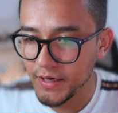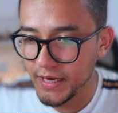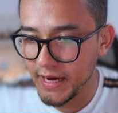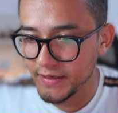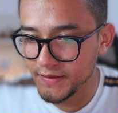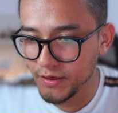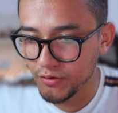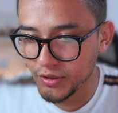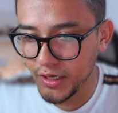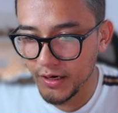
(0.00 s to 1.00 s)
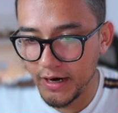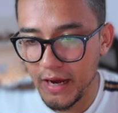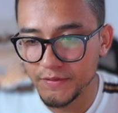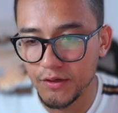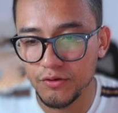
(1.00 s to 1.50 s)
It has the container
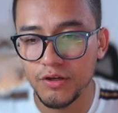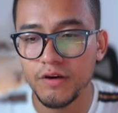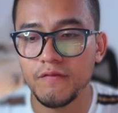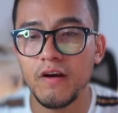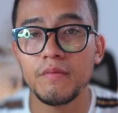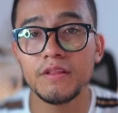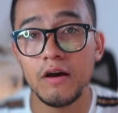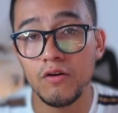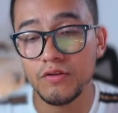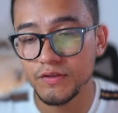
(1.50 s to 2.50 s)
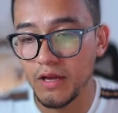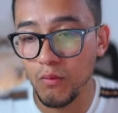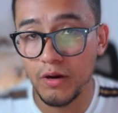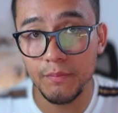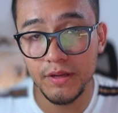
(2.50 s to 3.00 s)
apps and container environment that hosts
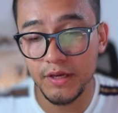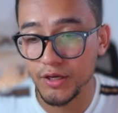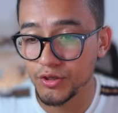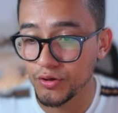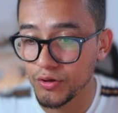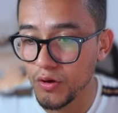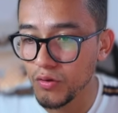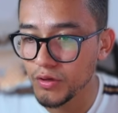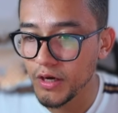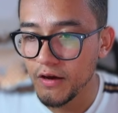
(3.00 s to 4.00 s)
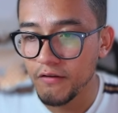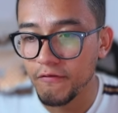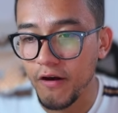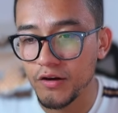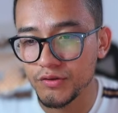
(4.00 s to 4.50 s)
our application code,
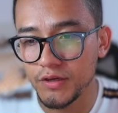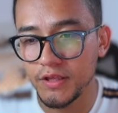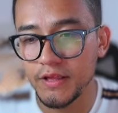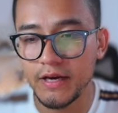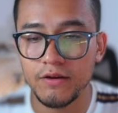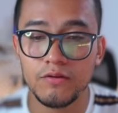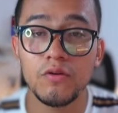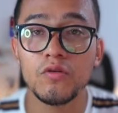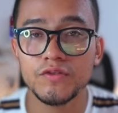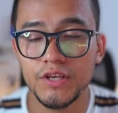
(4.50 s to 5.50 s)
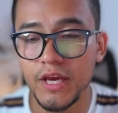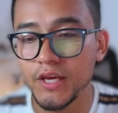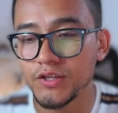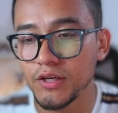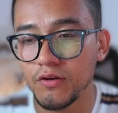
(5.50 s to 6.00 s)
Foundry that hosts the
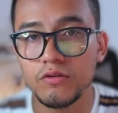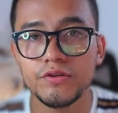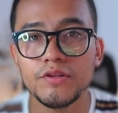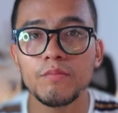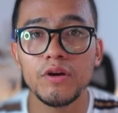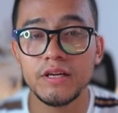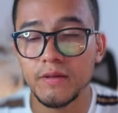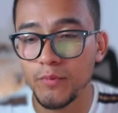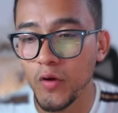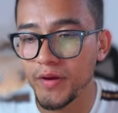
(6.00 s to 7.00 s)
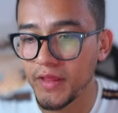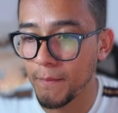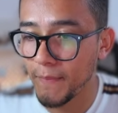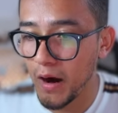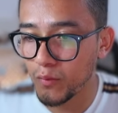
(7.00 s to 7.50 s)
agent, and also the model deployment
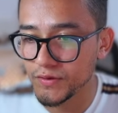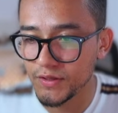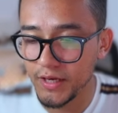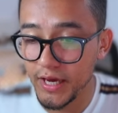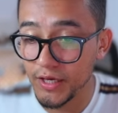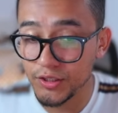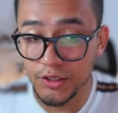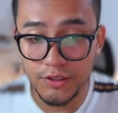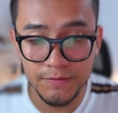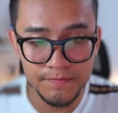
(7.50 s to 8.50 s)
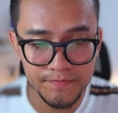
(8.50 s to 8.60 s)
that powers the agent.